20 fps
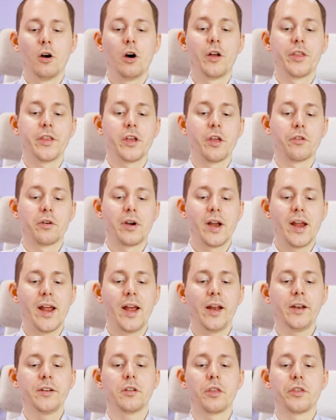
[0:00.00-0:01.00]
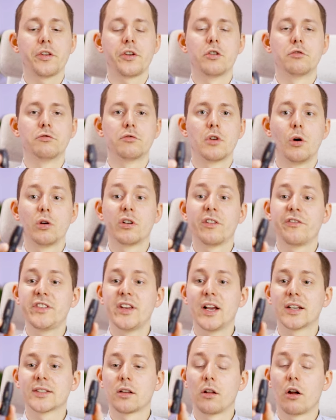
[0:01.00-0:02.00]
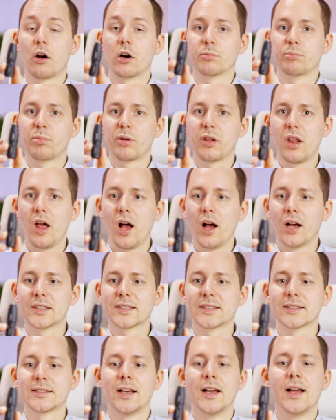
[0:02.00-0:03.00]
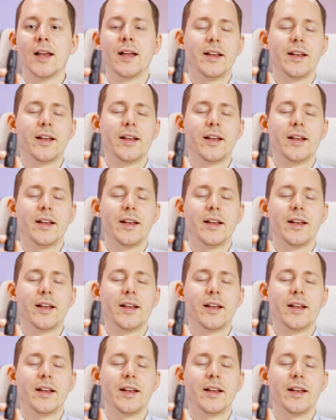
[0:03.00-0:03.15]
On the other hand, the Rode VXLR Plus